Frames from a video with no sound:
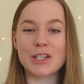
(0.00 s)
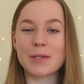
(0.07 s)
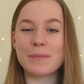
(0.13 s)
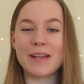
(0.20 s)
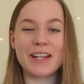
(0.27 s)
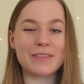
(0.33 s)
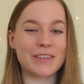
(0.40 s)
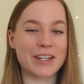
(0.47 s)
just
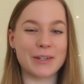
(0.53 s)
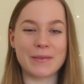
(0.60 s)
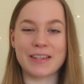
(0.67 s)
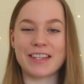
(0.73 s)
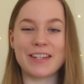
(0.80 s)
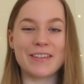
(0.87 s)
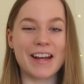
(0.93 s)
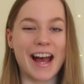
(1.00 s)
being real
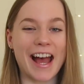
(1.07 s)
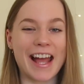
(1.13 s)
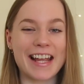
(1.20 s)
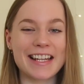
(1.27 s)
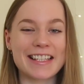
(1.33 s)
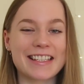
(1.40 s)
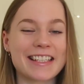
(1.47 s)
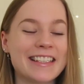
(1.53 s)
with you
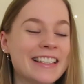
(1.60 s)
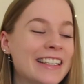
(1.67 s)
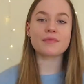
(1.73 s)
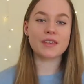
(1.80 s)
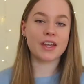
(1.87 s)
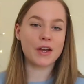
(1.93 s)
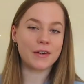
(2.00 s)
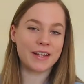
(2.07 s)
guys.
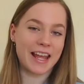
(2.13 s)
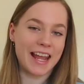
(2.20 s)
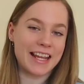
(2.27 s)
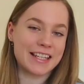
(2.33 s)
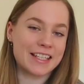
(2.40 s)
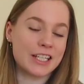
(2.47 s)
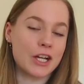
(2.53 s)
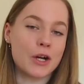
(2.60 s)

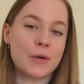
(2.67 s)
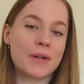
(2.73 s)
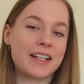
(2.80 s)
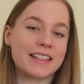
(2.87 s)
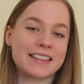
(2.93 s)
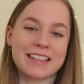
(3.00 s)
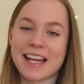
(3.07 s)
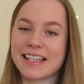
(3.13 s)
Okay,
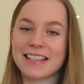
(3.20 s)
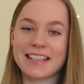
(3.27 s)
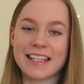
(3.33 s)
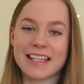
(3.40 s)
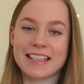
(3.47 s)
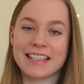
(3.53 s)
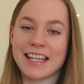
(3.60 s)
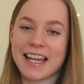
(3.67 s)
so let's
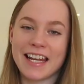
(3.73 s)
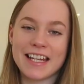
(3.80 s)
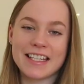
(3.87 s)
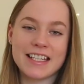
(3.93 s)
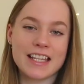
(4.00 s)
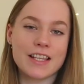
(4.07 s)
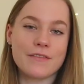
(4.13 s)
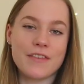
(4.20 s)
get
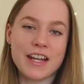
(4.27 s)
into the